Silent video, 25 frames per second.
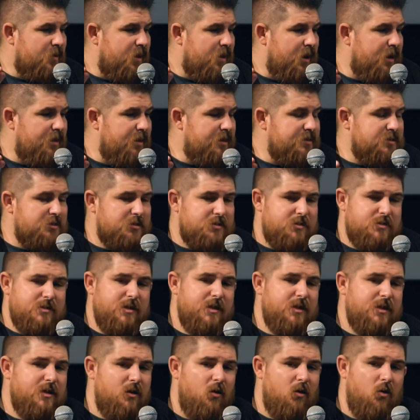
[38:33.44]
Right? Let's just
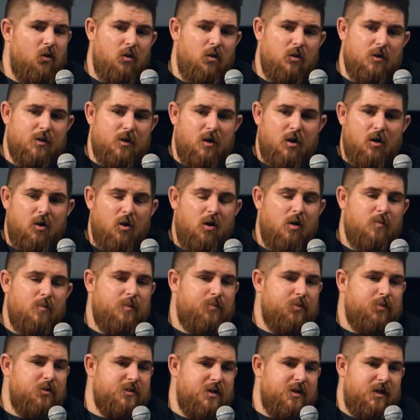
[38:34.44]
dig a hole in our
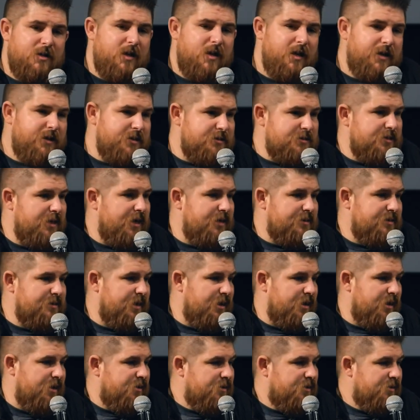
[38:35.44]
home and pretend like it's not
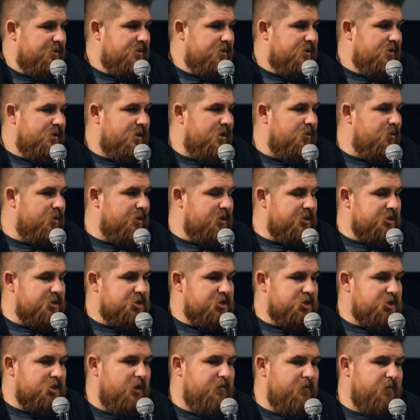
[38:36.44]
there. And we're going to
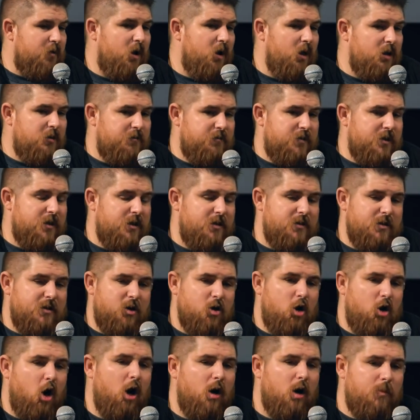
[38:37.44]
shove all of the, the
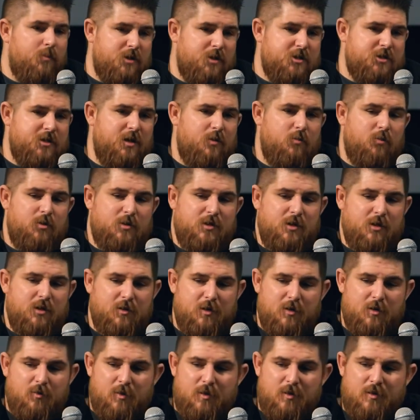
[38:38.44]
garbage that we're
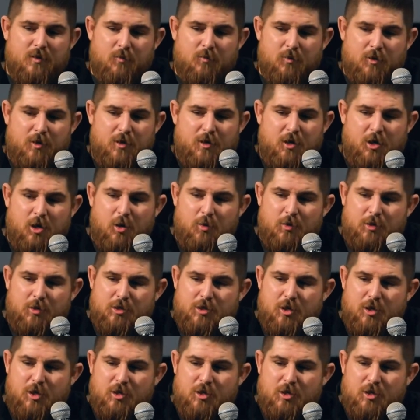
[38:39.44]
dealing with. And we're going to go to